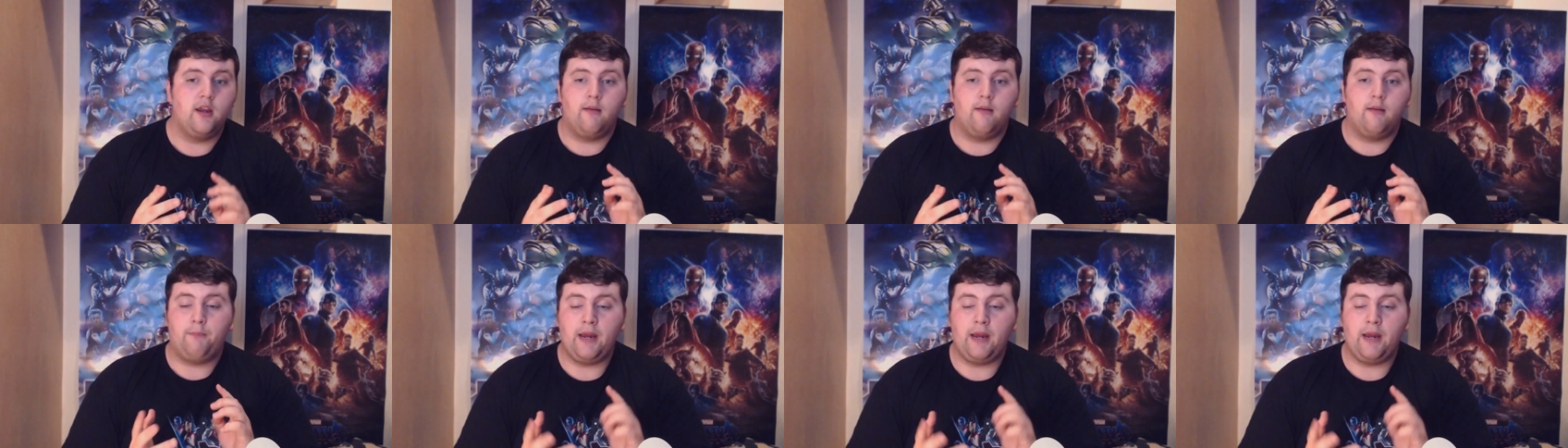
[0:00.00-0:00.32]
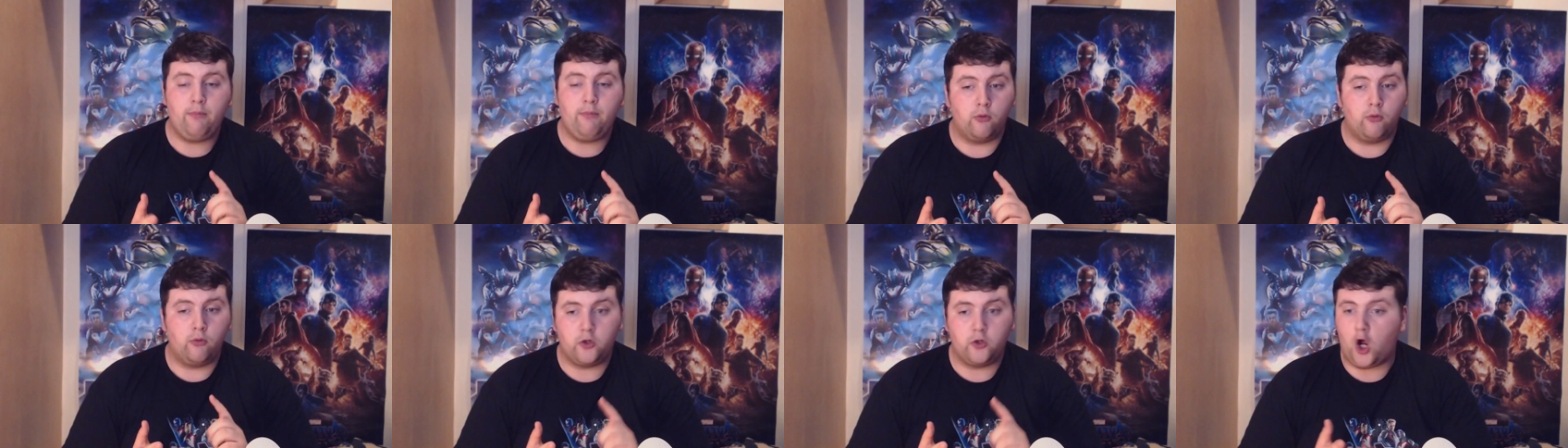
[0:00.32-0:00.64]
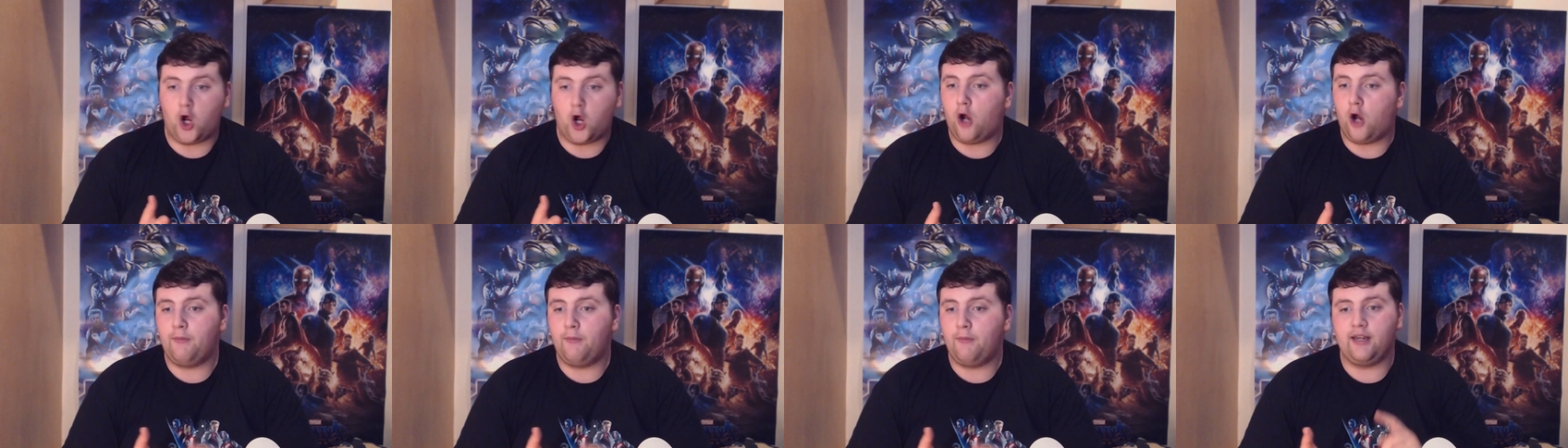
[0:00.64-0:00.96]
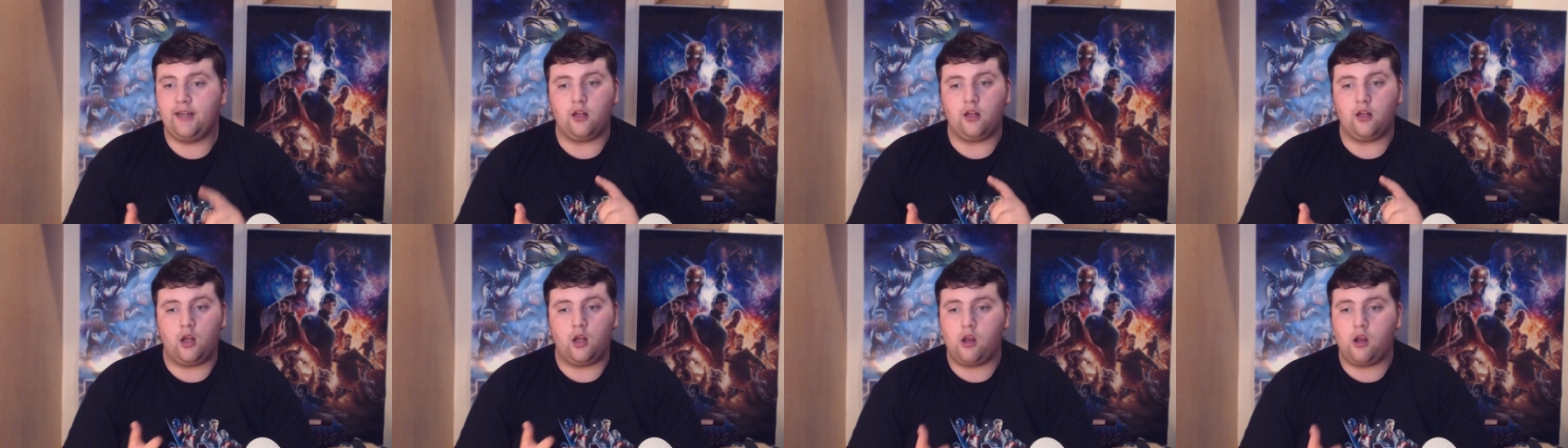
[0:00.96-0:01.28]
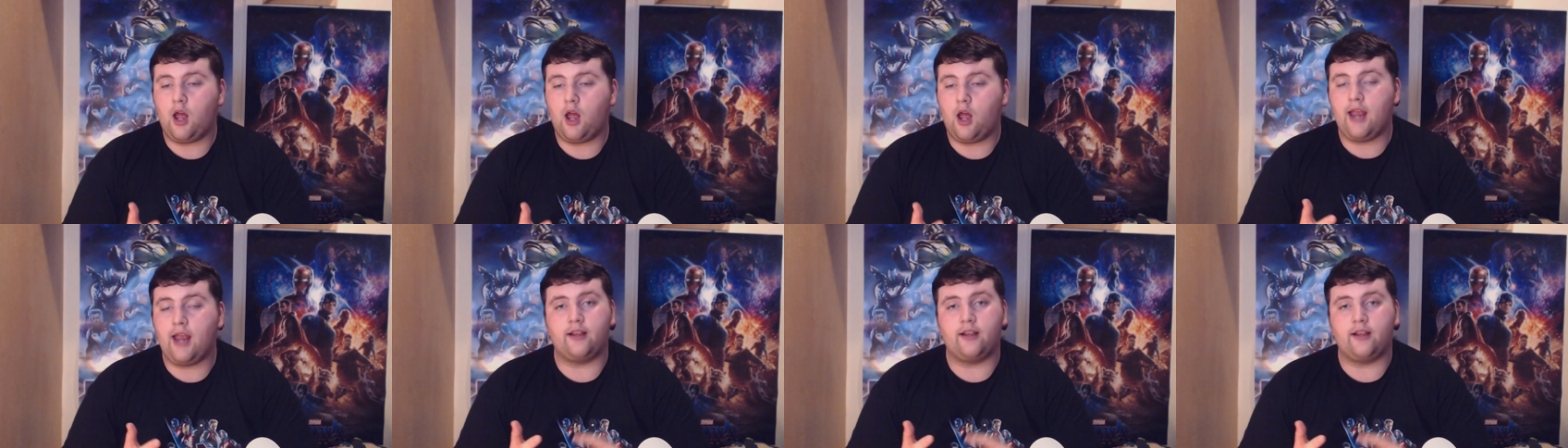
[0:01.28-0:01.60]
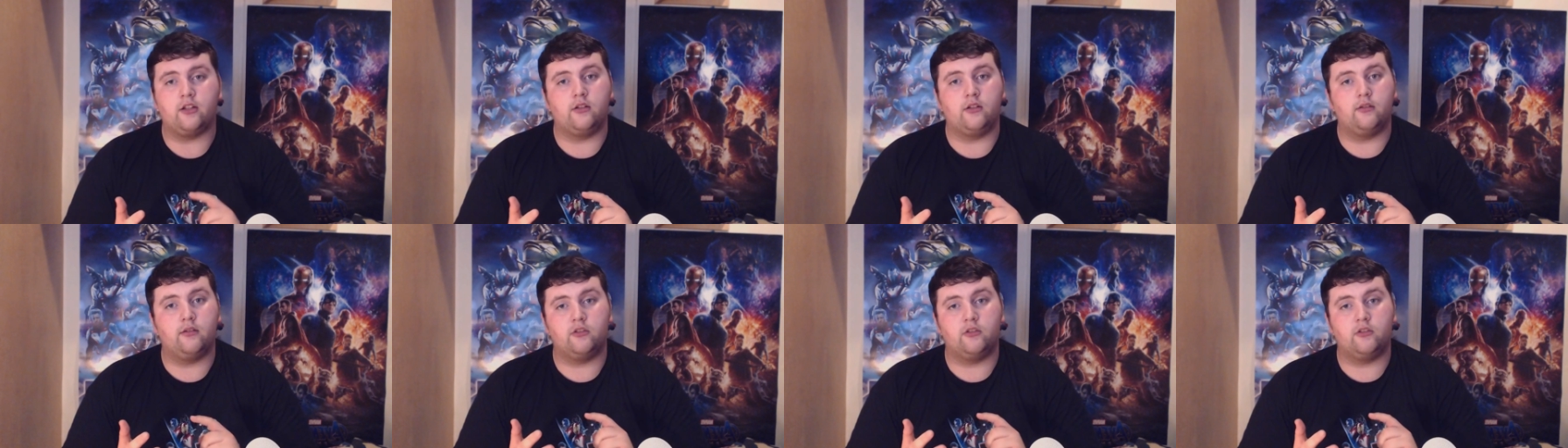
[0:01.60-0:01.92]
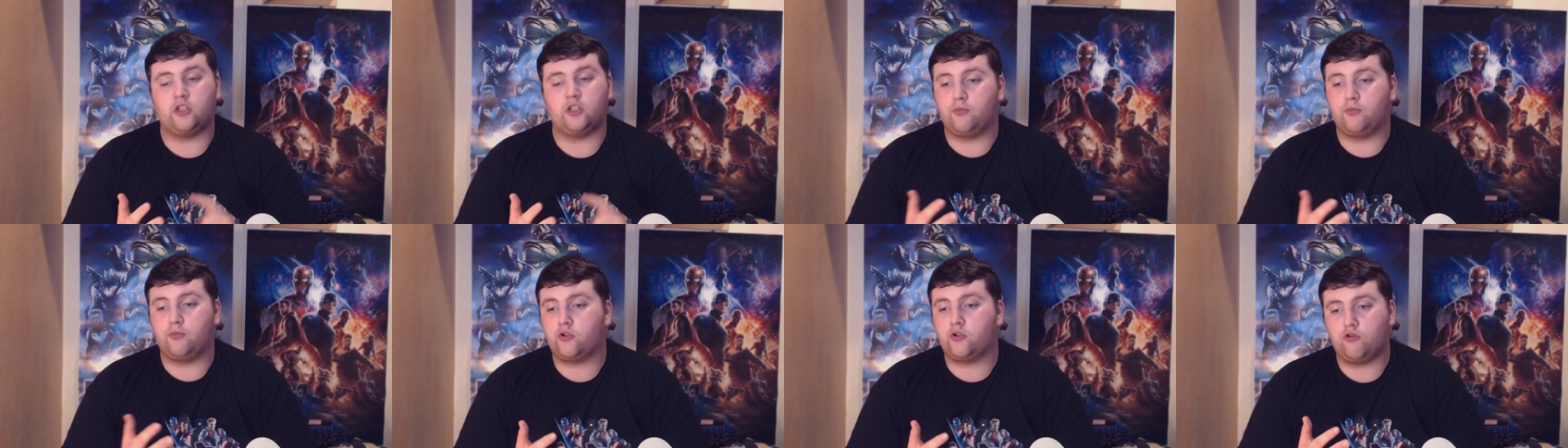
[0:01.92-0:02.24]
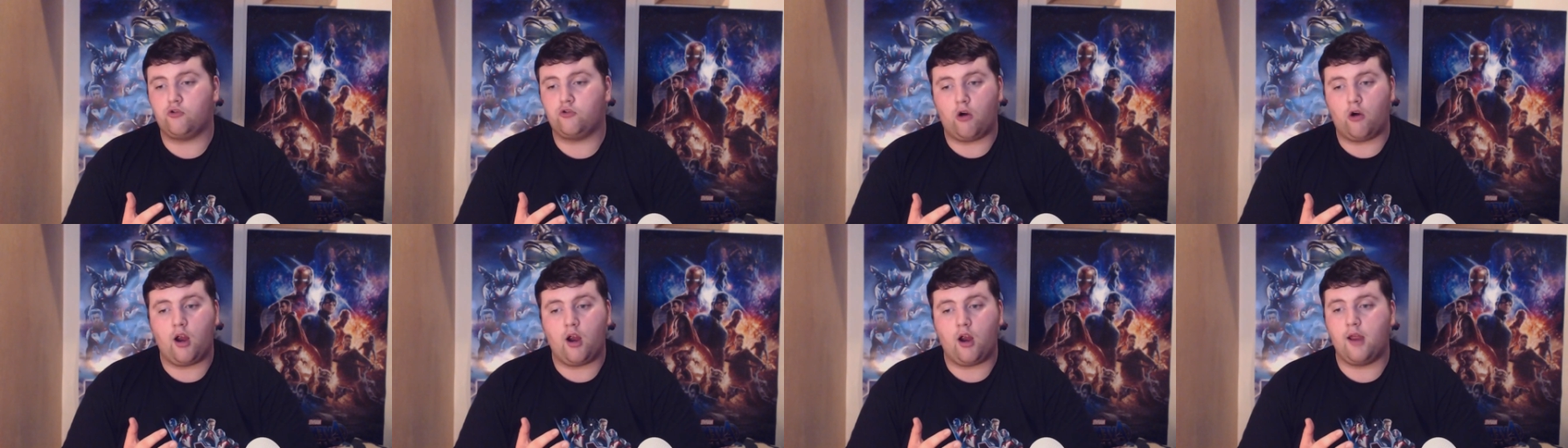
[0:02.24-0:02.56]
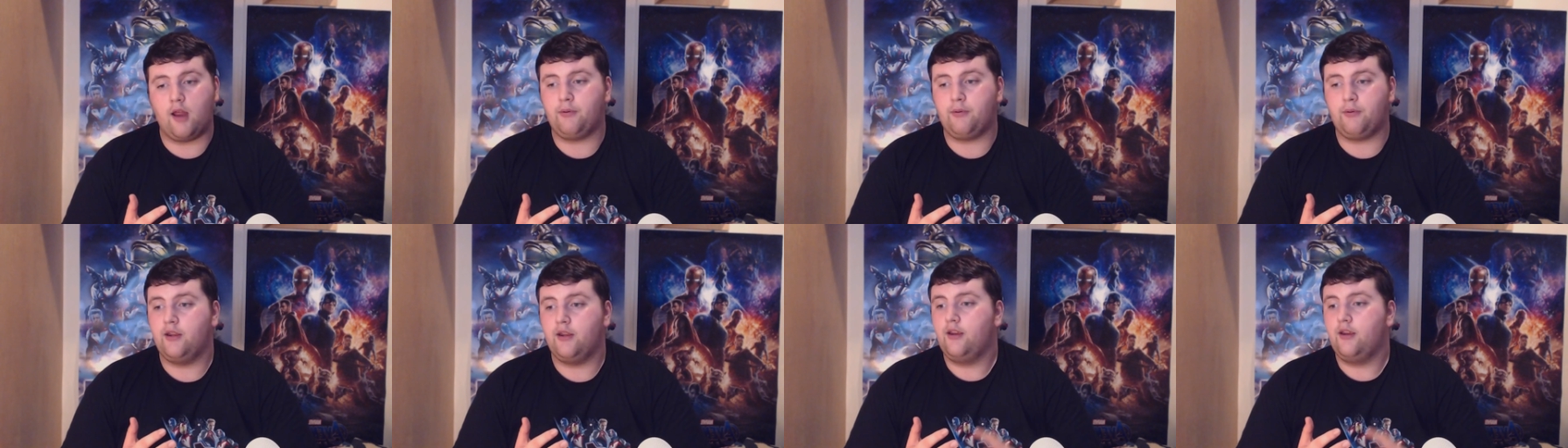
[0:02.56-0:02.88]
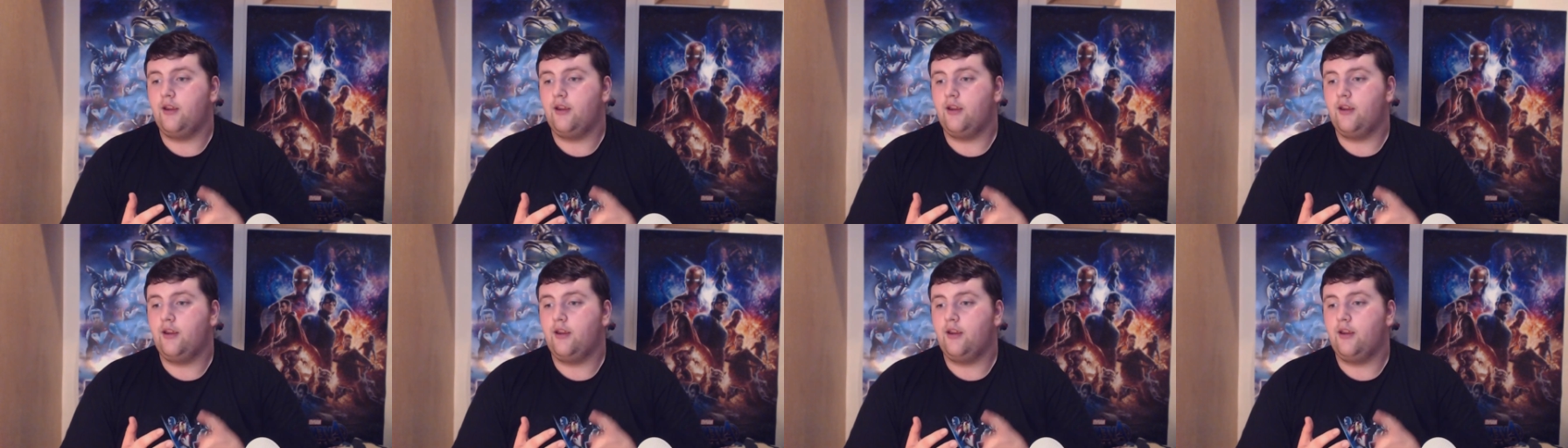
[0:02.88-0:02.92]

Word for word: people who comment, like, subscribe,